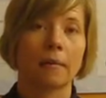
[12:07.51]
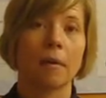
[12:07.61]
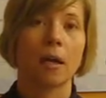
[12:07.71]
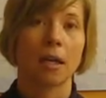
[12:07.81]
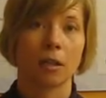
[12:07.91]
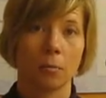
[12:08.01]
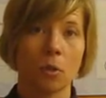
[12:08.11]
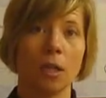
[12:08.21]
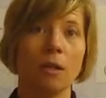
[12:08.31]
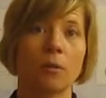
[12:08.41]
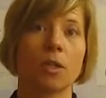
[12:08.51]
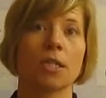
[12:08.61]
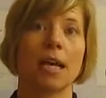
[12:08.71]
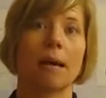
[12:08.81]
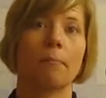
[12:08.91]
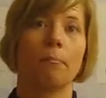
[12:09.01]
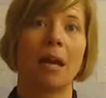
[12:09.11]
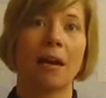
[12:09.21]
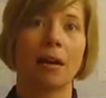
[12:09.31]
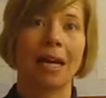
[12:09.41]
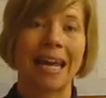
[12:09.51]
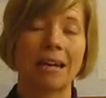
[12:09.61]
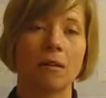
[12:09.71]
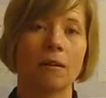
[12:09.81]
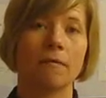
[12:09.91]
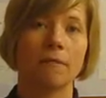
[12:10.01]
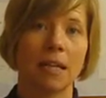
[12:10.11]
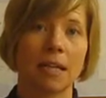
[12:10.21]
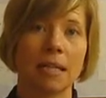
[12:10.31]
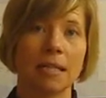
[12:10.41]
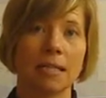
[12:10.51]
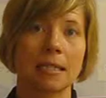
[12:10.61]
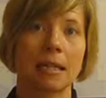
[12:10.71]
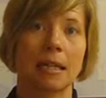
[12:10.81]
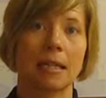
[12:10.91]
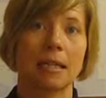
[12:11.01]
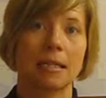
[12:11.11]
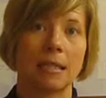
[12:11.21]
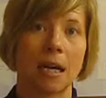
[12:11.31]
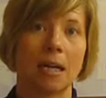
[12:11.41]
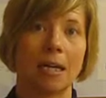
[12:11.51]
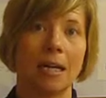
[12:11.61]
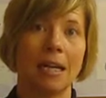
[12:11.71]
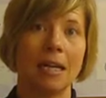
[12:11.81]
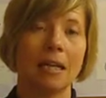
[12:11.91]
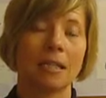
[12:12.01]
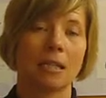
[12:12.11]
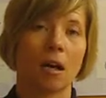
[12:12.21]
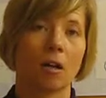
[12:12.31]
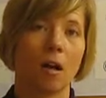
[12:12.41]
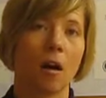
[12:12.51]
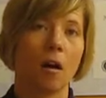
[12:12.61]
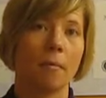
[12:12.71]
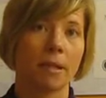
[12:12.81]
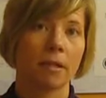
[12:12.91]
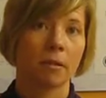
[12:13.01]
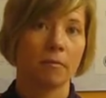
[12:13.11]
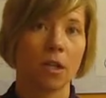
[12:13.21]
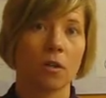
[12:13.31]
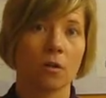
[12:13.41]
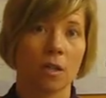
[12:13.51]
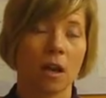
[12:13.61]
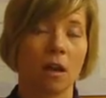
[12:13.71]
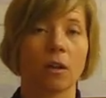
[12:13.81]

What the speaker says: online community, which is at perinatalfitness.ning.com, and there's some videos there.